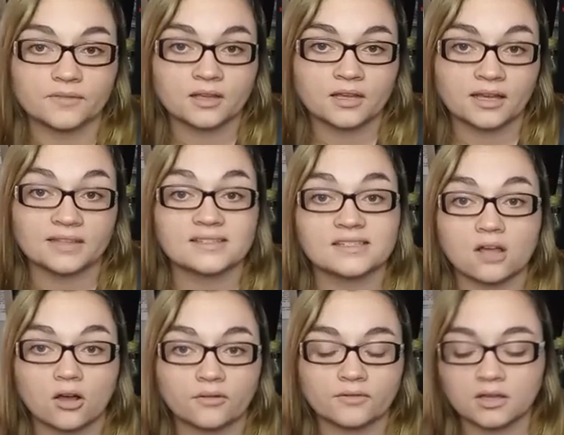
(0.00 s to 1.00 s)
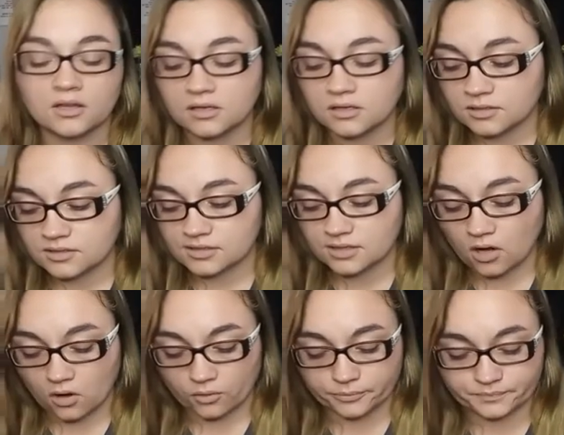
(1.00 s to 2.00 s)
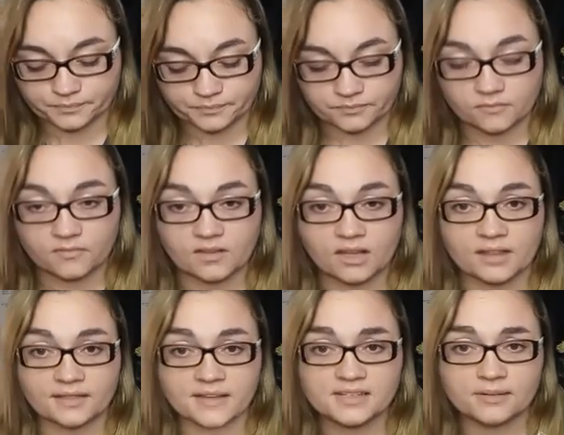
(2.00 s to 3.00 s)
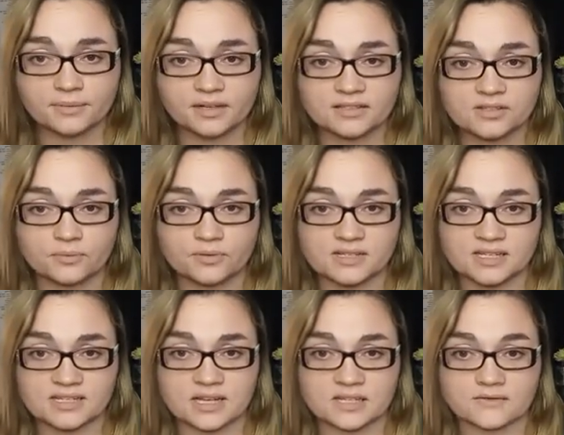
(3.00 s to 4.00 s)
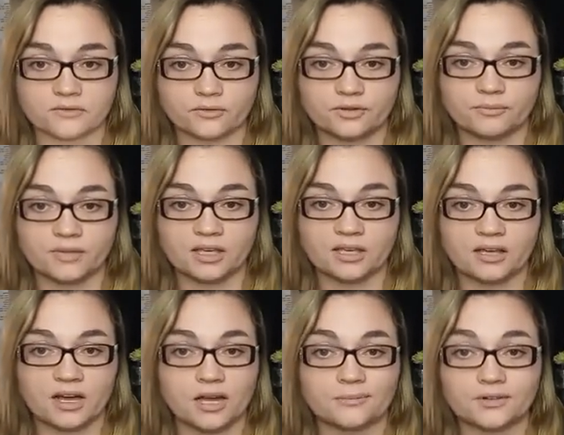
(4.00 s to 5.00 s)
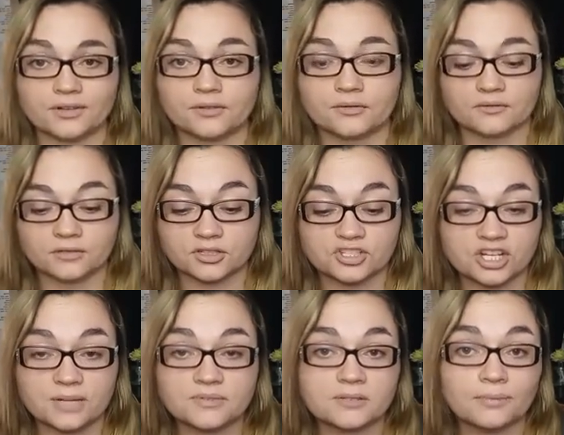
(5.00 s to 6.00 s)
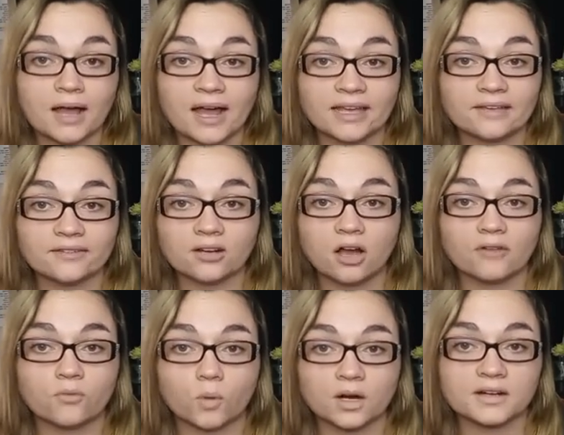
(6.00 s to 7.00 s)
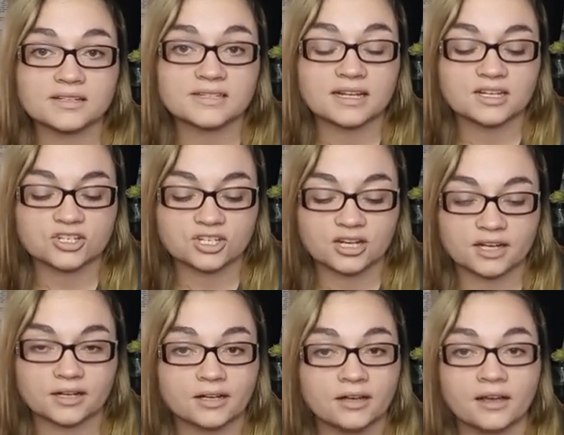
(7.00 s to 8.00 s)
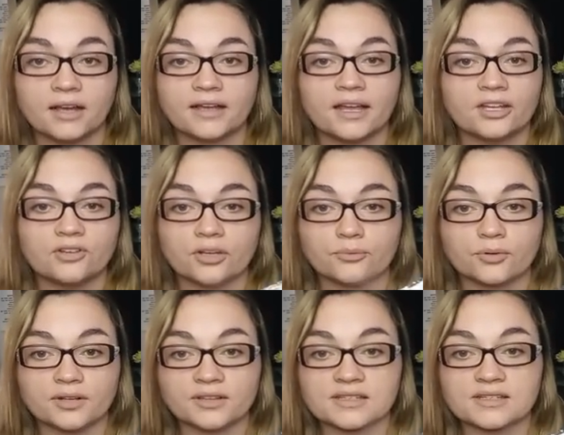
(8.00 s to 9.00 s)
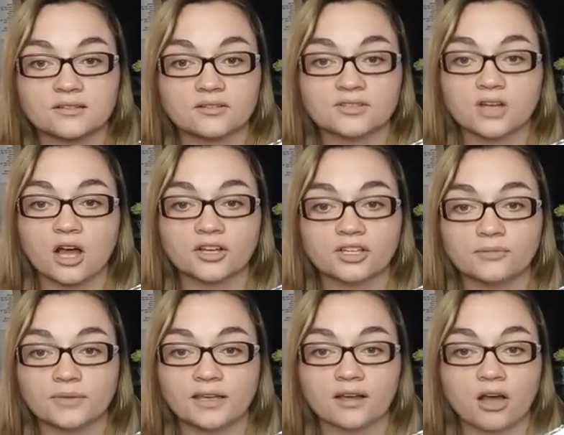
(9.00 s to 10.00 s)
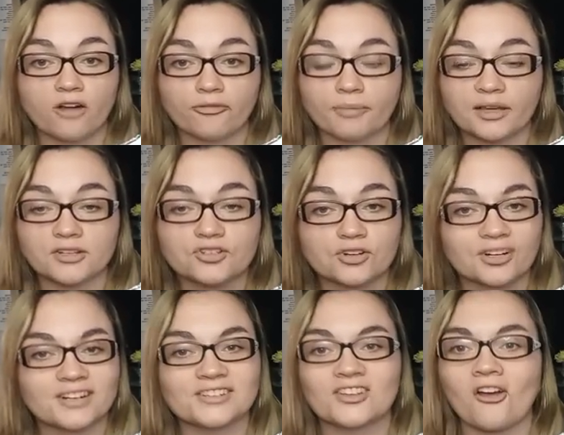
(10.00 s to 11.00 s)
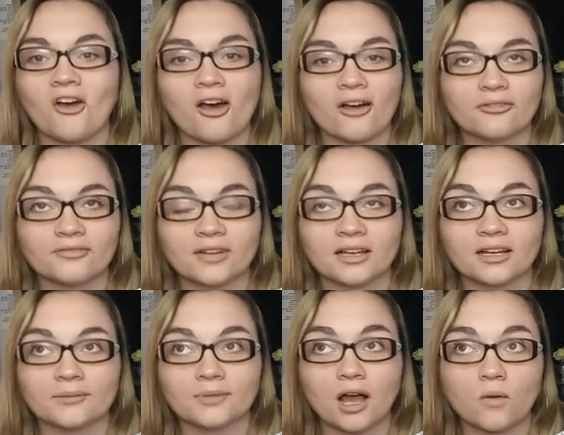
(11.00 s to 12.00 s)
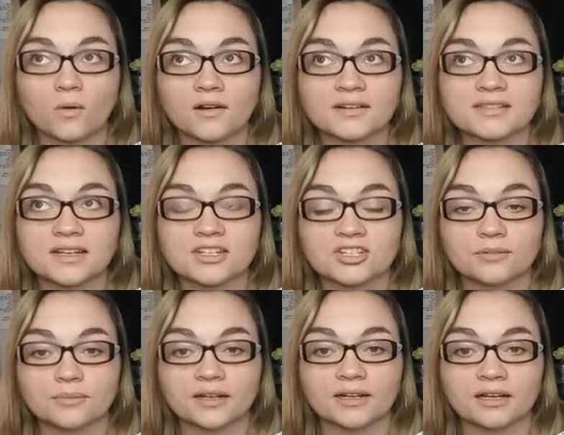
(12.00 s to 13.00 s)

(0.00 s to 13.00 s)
itself. So these have been super successful with me. They're cheap to buy even off Workstation. Again, you can print this little document off Pinterest, off, not Workstation, but